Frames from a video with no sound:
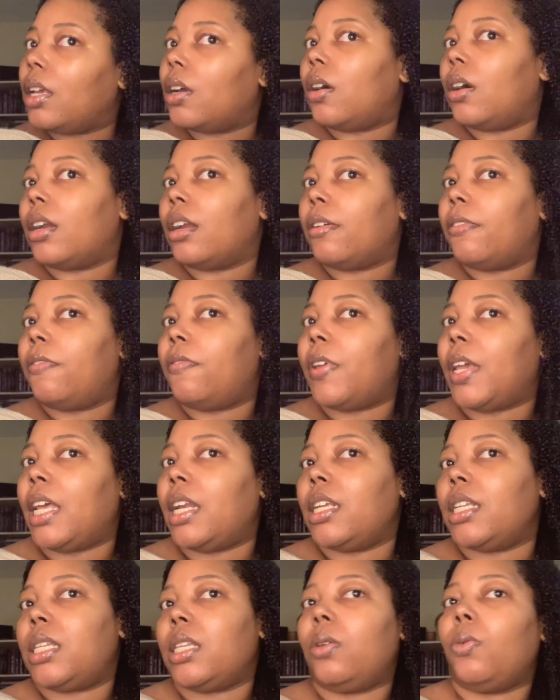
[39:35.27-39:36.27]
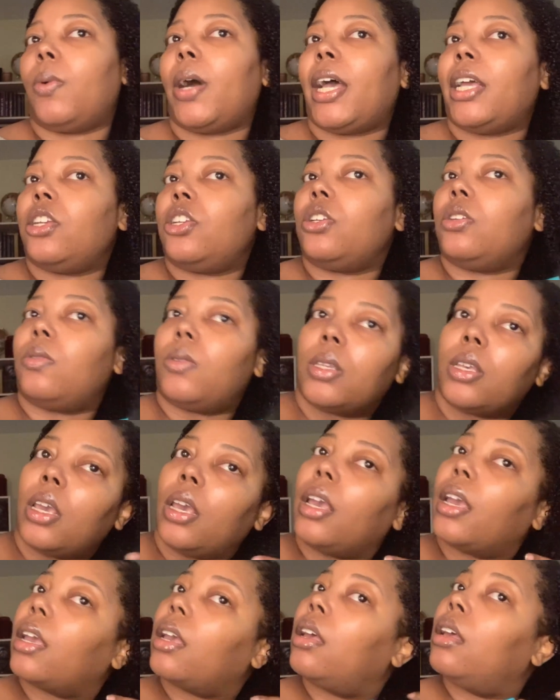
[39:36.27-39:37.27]
on a fantasy why choose
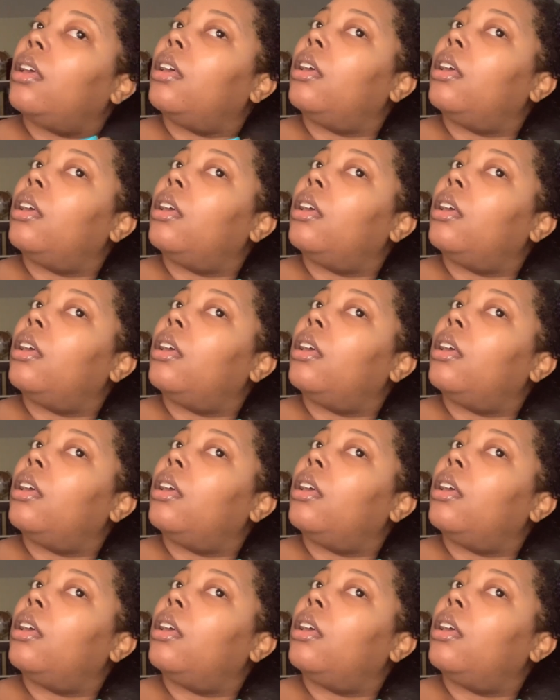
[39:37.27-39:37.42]
kick.